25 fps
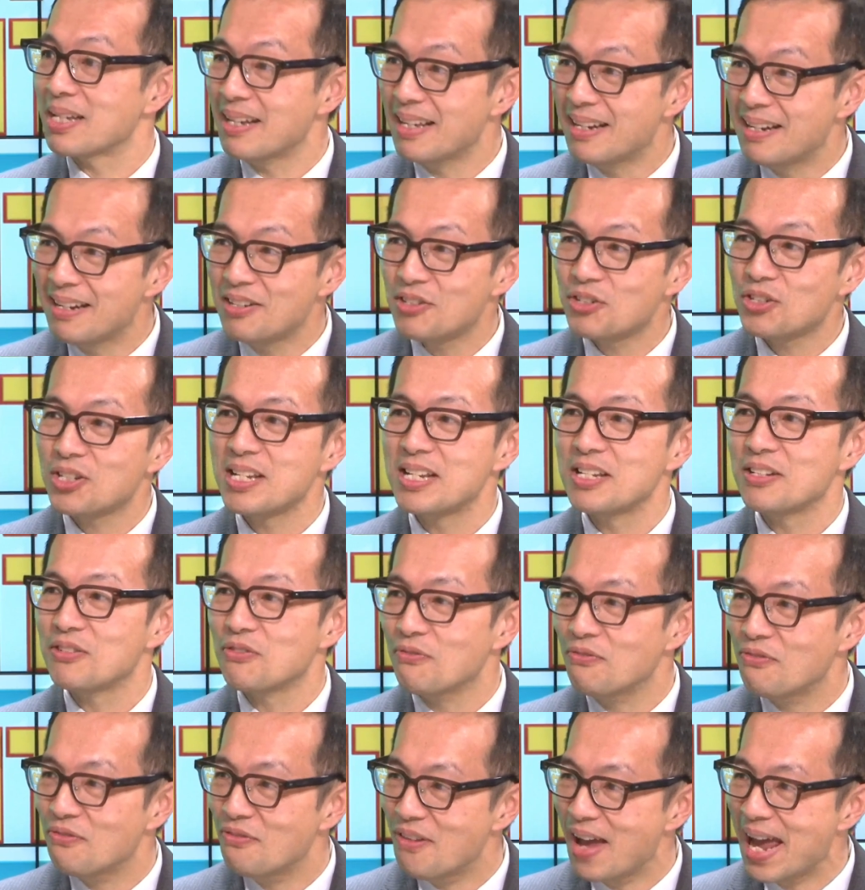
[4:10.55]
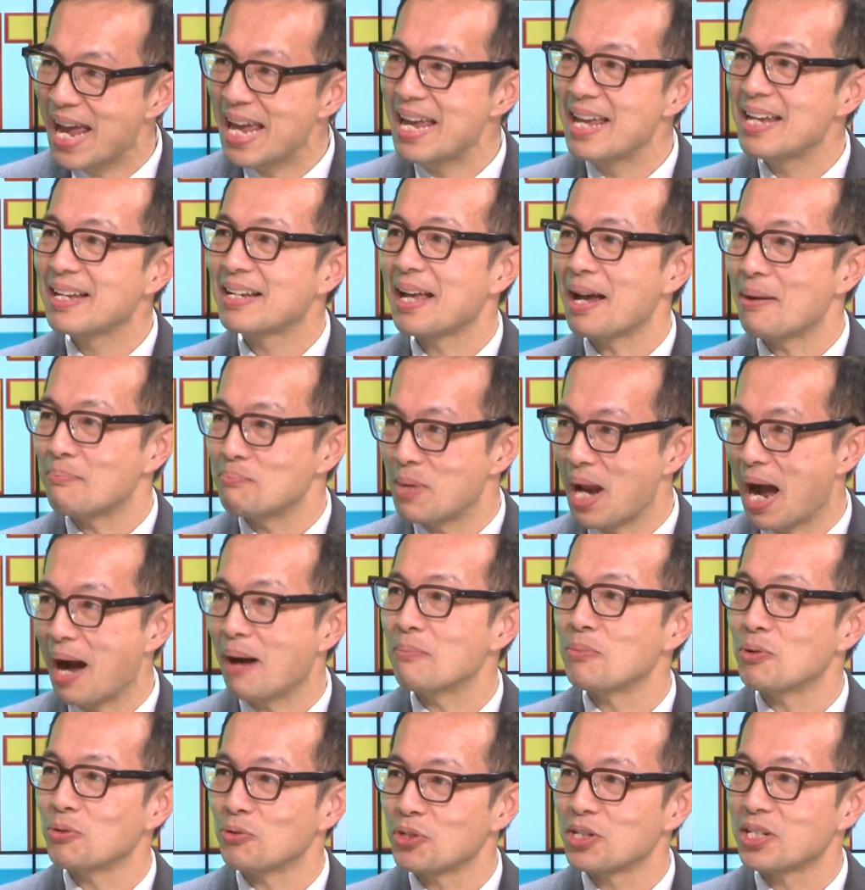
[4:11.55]
it is these vague
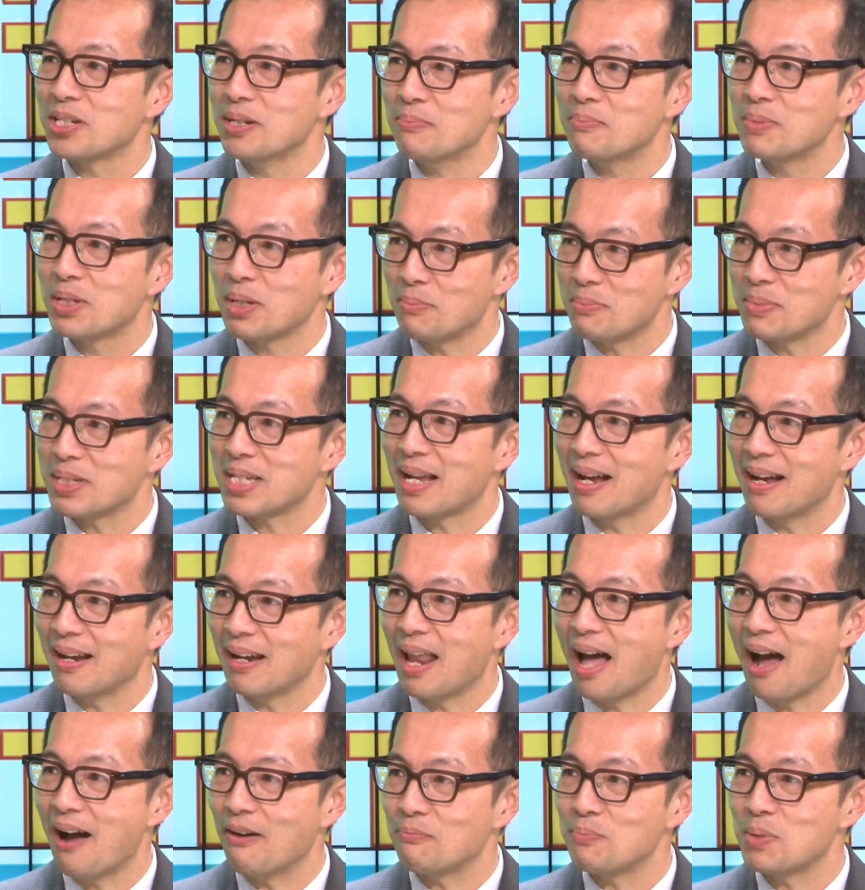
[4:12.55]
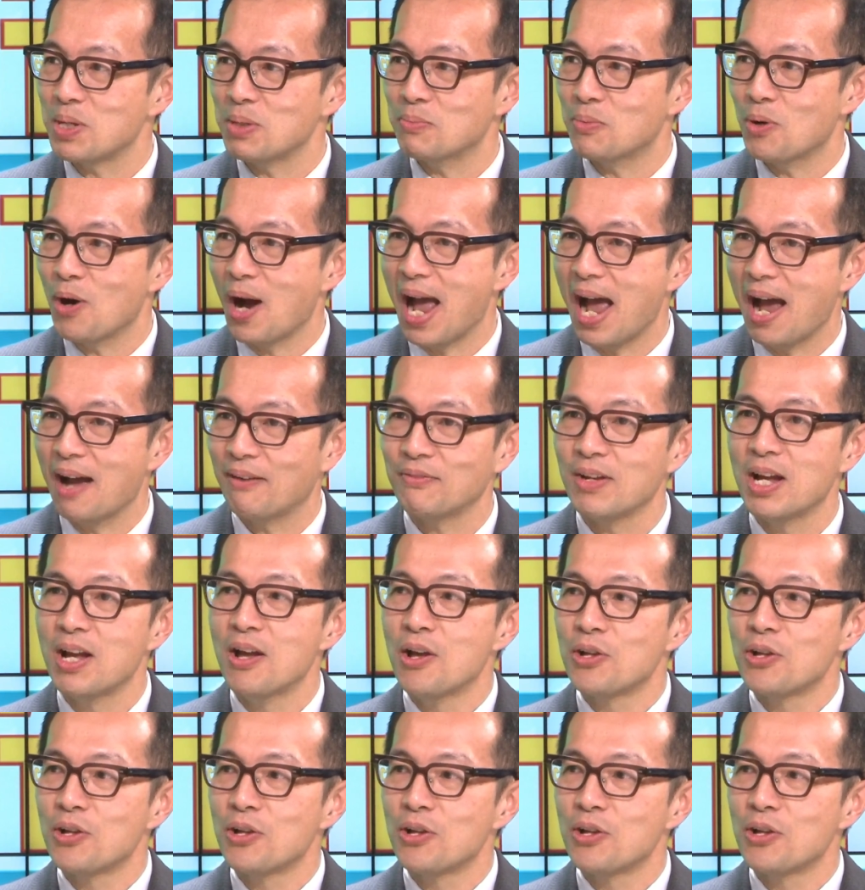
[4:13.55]
abdominal symptoms that a lot of people have.